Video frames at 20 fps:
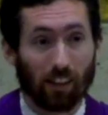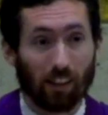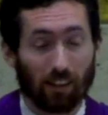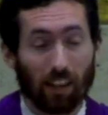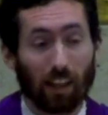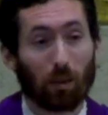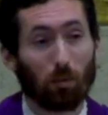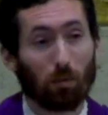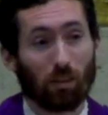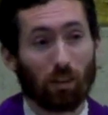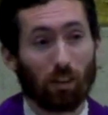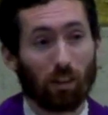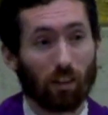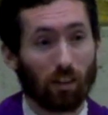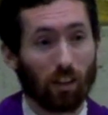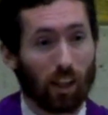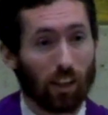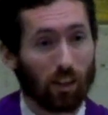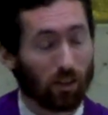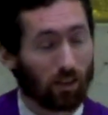exams
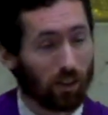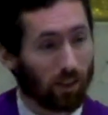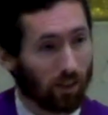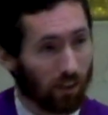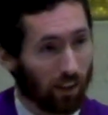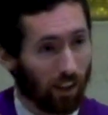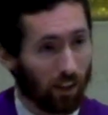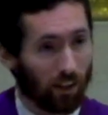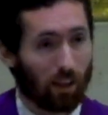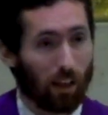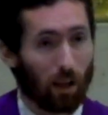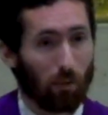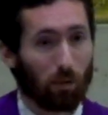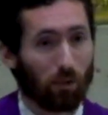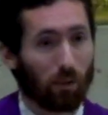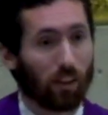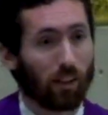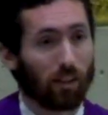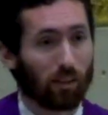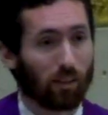done and just to stay on
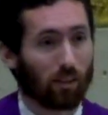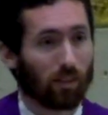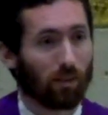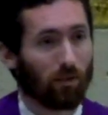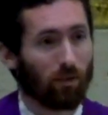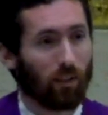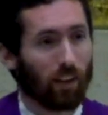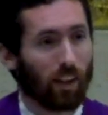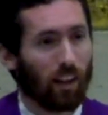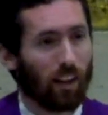top of this.